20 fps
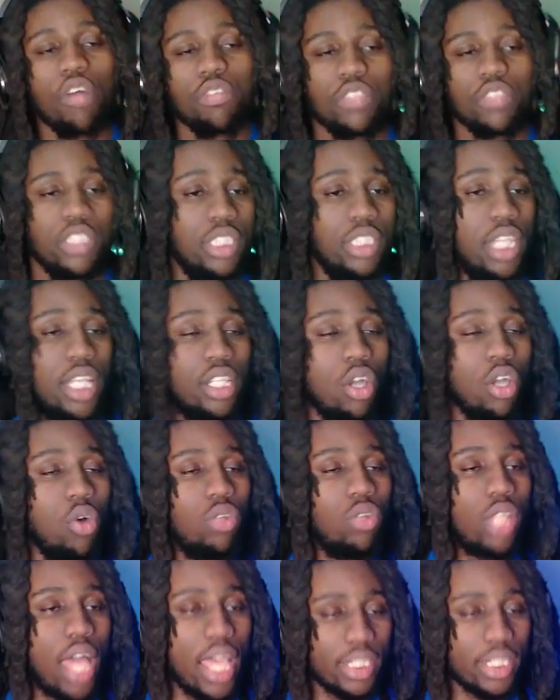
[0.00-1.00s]
they don't
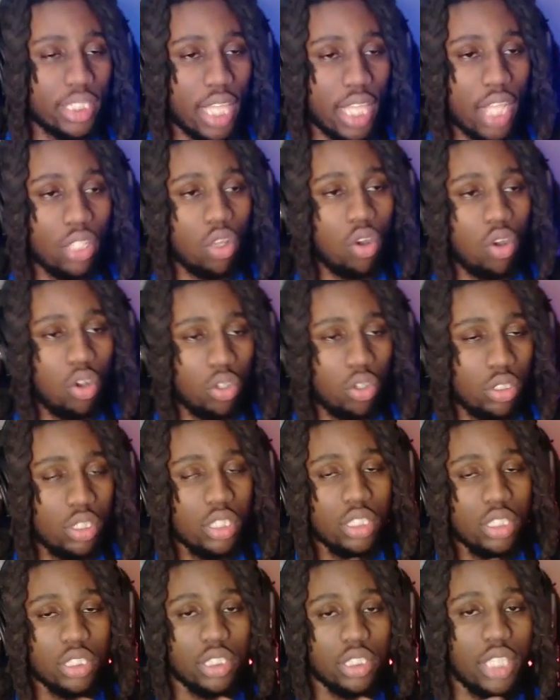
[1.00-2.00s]
last that long.
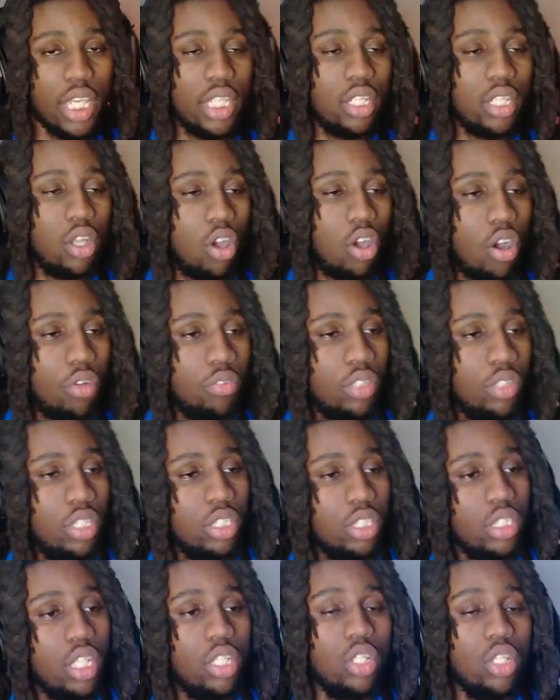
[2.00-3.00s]
Second off, the
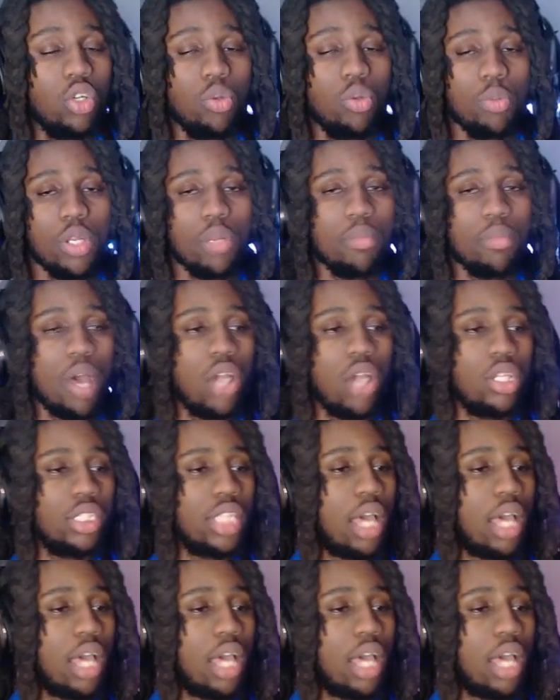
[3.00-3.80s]
little bit amount of time they